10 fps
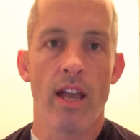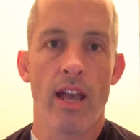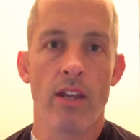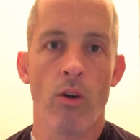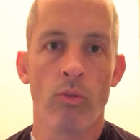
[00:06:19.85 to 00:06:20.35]

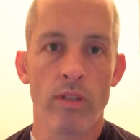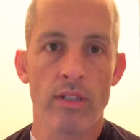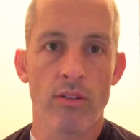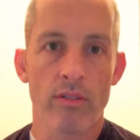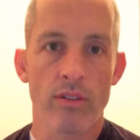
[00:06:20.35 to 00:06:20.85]
And only
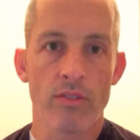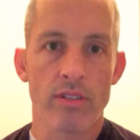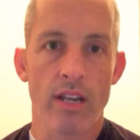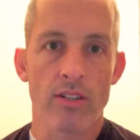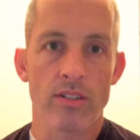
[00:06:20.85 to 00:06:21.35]
during those
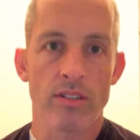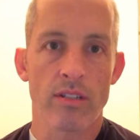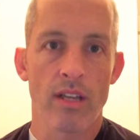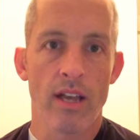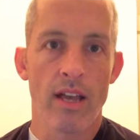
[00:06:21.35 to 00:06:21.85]
sections.
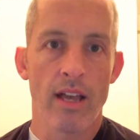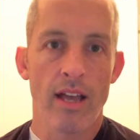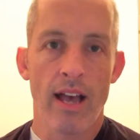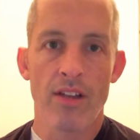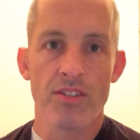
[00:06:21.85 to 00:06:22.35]

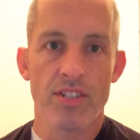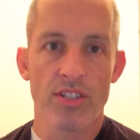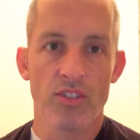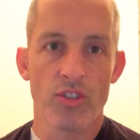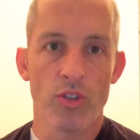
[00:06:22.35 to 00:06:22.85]
I'll still